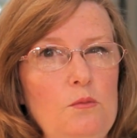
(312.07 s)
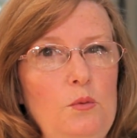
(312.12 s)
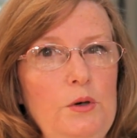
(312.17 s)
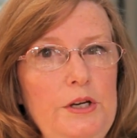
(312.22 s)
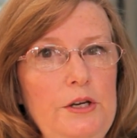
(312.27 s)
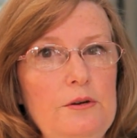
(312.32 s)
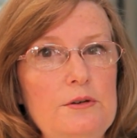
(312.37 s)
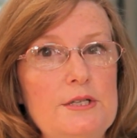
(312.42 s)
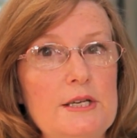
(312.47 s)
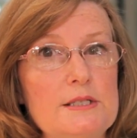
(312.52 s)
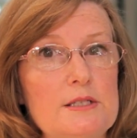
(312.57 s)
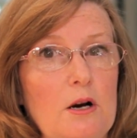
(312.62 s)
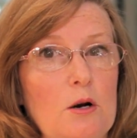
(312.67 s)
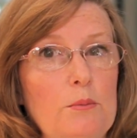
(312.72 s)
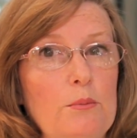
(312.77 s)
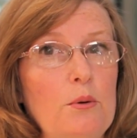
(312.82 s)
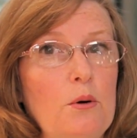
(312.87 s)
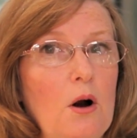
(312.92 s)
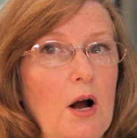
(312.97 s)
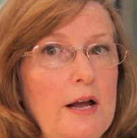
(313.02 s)
we use as
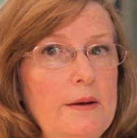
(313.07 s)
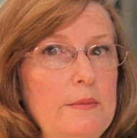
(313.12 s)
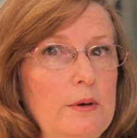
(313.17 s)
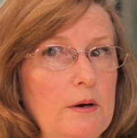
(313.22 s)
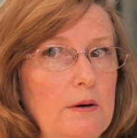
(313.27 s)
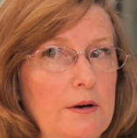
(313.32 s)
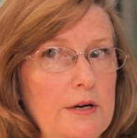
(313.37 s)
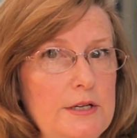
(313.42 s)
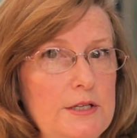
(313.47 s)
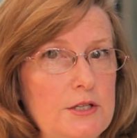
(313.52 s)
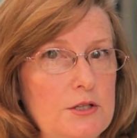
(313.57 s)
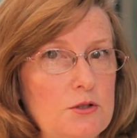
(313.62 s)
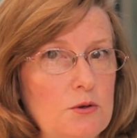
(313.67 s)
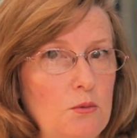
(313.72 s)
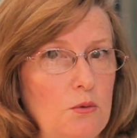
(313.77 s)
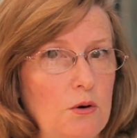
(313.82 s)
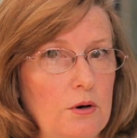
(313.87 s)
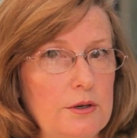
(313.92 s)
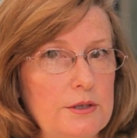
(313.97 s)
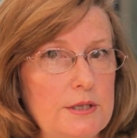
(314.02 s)
our primary
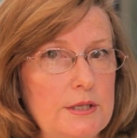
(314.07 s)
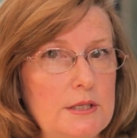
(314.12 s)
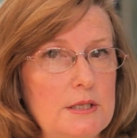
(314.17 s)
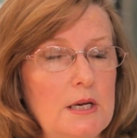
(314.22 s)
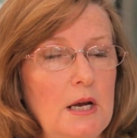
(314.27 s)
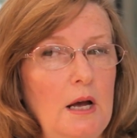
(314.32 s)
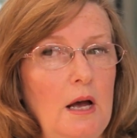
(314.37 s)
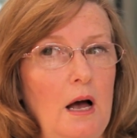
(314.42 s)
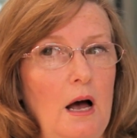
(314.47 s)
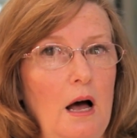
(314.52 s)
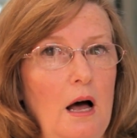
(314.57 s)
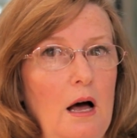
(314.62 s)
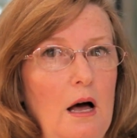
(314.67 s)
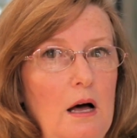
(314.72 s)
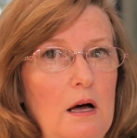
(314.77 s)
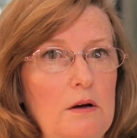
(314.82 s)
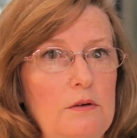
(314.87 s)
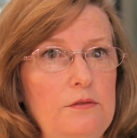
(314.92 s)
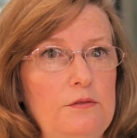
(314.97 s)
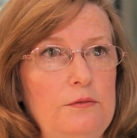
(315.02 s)
source
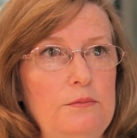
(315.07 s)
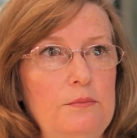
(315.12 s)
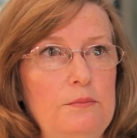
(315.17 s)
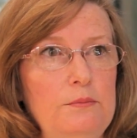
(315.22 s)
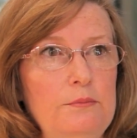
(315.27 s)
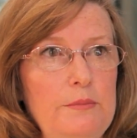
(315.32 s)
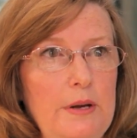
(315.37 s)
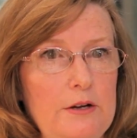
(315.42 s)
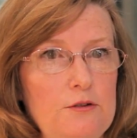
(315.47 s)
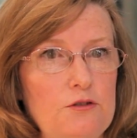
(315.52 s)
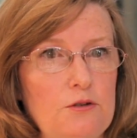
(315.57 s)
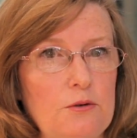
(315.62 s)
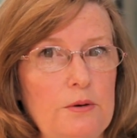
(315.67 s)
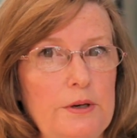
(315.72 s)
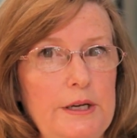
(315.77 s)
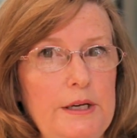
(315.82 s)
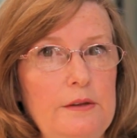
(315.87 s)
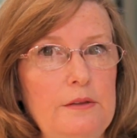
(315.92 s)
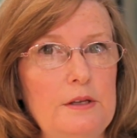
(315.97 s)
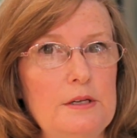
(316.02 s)
of
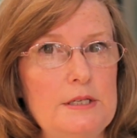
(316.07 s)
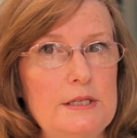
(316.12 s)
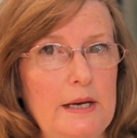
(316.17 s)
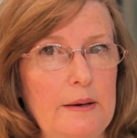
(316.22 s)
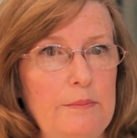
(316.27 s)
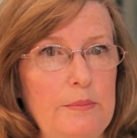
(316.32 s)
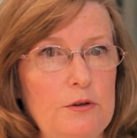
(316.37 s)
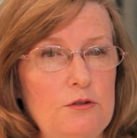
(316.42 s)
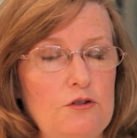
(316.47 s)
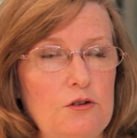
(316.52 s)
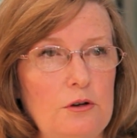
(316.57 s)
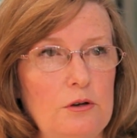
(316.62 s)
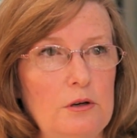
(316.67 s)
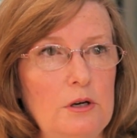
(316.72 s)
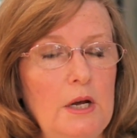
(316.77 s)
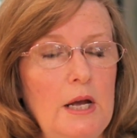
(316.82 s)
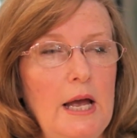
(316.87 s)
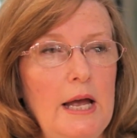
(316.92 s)
measuring the temperature.